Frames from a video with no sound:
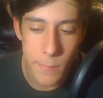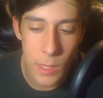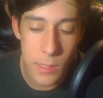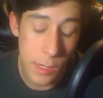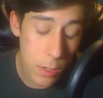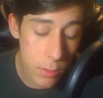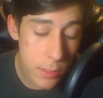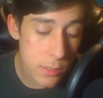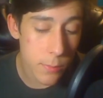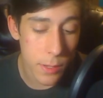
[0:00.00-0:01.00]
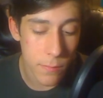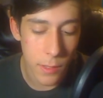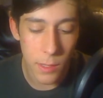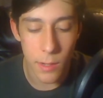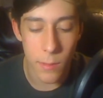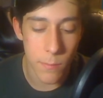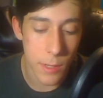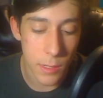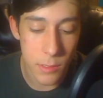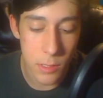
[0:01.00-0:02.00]
It's like, oh, he's the main villain
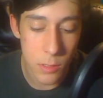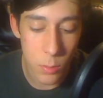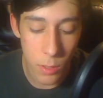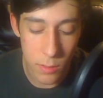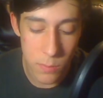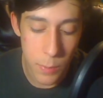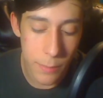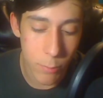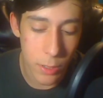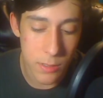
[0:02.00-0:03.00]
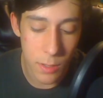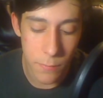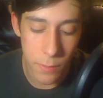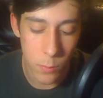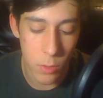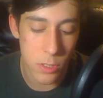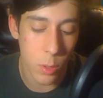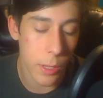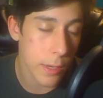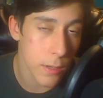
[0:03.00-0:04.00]
because he's doing all this big boy stuff and we're so
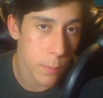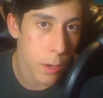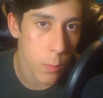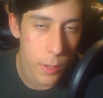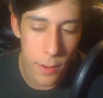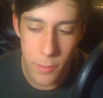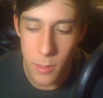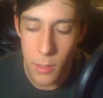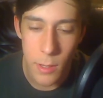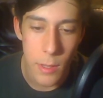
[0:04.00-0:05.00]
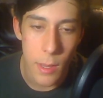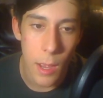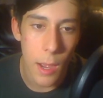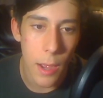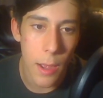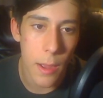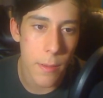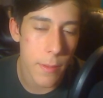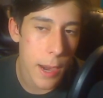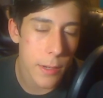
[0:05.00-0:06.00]
late in the part, whatever.
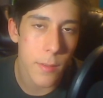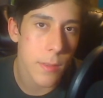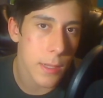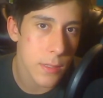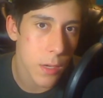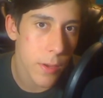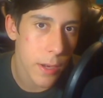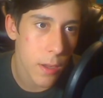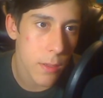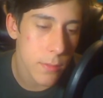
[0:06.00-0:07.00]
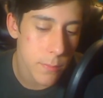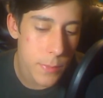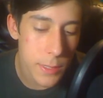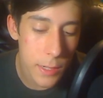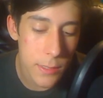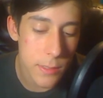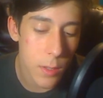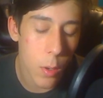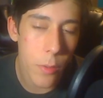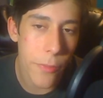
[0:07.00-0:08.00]
I don't think so at all, because the
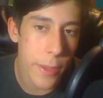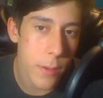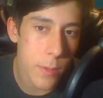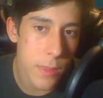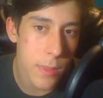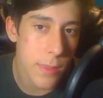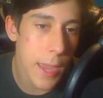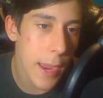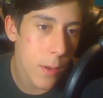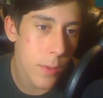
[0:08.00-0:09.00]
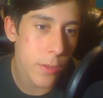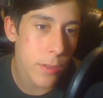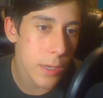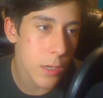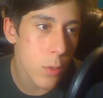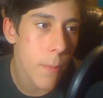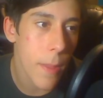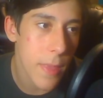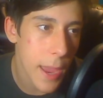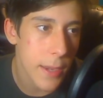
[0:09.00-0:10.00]
whole thing with the head, we only knew
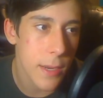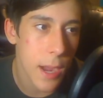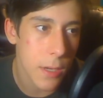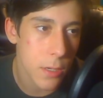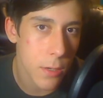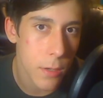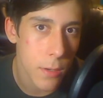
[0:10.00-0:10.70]
about the head doctor